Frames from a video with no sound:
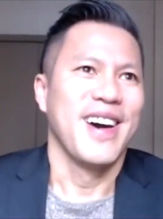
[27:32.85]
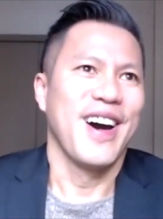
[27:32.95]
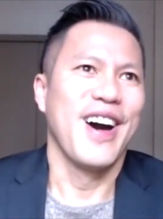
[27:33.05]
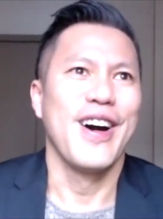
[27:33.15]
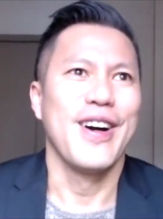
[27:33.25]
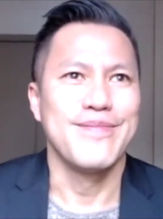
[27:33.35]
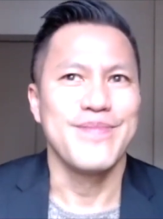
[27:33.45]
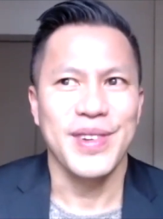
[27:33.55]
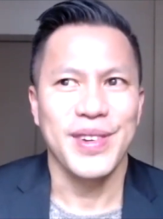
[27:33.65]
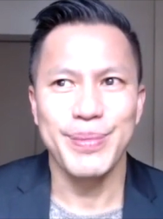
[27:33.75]

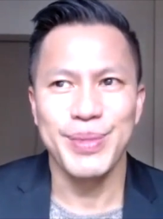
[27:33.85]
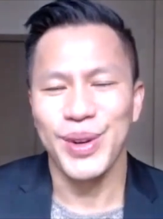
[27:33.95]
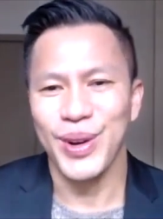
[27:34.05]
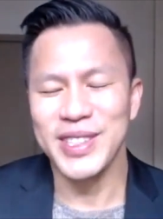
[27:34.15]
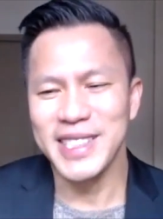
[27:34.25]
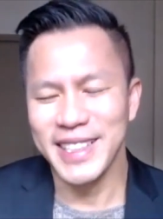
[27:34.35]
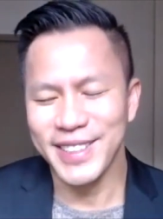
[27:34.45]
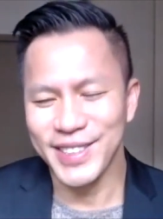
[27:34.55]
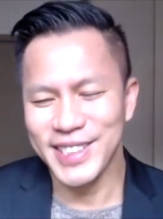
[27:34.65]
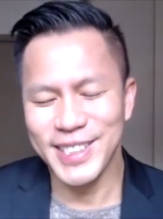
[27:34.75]
cryptocurrency
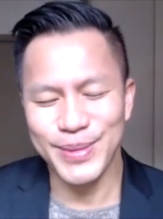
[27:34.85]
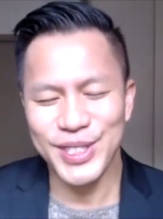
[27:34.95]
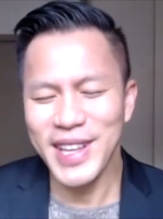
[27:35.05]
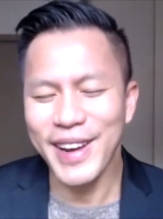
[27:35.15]
ecosystem is not